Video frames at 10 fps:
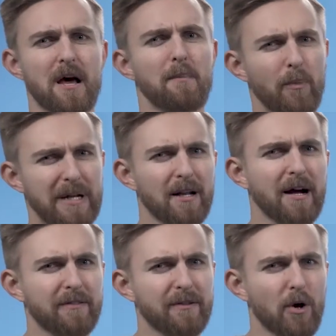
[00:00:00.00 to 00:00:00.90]
but we'd
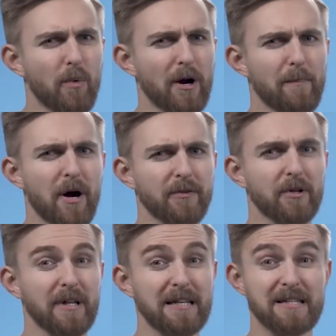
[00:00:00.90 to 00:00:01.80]
like to know where our
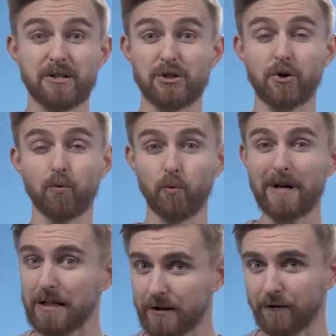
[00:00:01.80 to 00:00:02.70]
particle is in 2
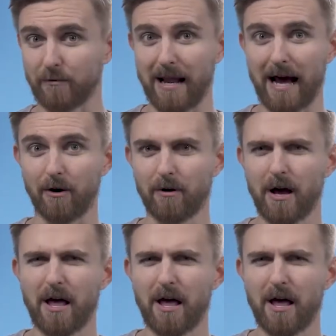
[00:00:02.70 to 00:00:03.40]
weeks from now,